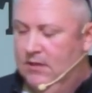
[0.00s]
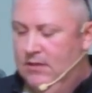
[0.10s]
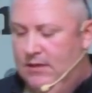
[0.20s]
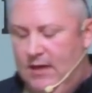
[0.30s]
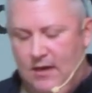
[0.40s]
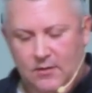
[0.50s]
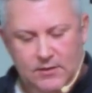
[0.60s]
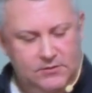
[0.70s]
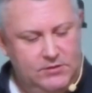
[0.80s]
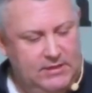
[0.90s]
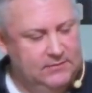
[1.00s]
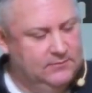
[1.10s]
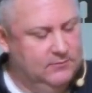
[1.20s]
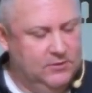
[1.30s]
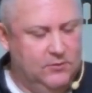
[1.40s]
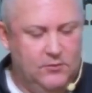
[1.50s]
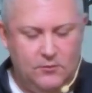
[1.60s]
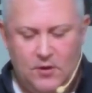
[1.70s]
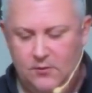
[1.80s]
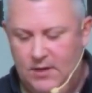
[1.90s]
you know, and she's
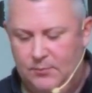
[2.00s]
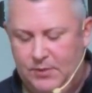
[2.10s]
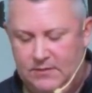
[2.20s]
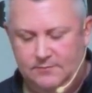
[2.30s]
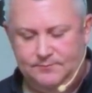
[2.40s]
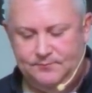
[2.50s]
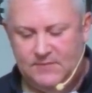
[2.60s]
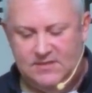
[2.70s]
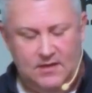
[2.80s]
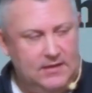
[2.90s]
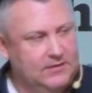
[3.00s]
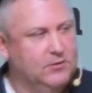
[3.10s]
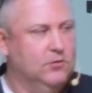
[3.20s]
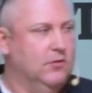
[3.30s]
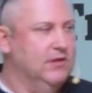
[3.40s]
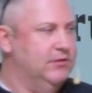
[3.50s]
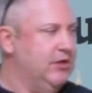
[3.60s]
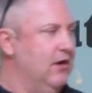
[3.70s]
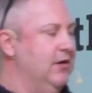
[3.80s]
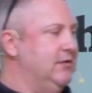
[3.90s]
grown up in Sunday school and
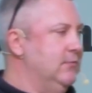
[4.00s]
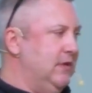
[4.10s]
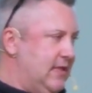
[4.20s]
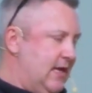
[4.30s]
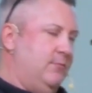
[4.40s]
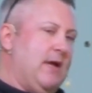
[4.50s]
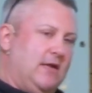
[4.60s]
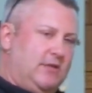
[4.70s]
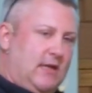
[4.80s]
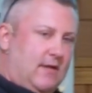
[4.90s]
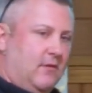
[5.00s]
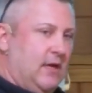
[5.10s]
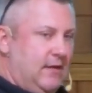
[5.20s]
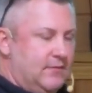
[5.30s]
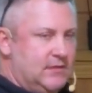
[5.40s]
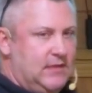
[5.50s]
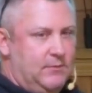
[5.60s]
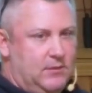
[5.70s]
church, and without a doubt, she never even skipped